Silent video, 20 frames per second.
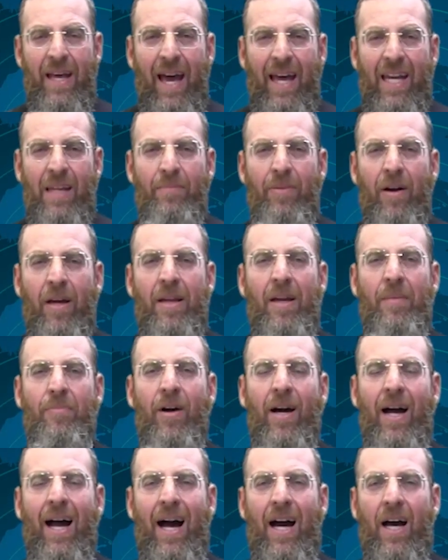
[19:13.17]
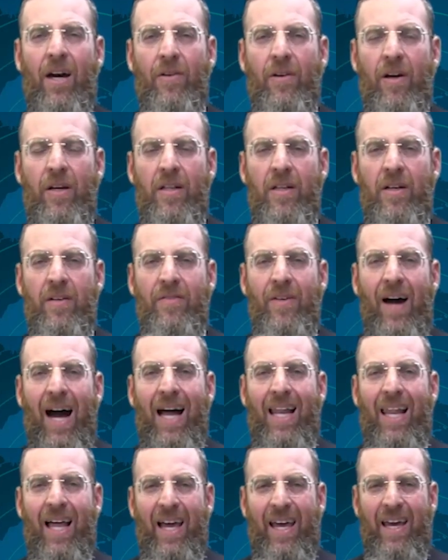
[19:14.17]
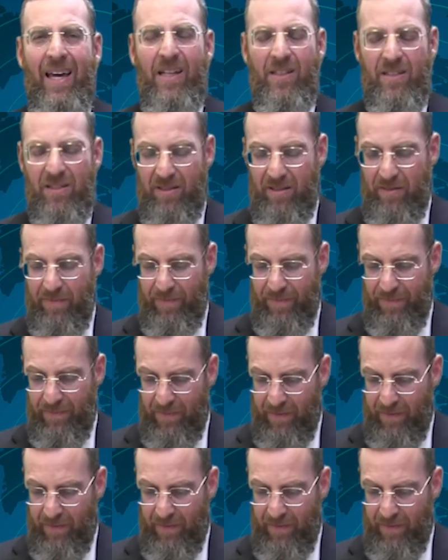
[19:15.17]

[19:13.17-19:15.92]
and he brought in a bracha achroina of al ha'etz.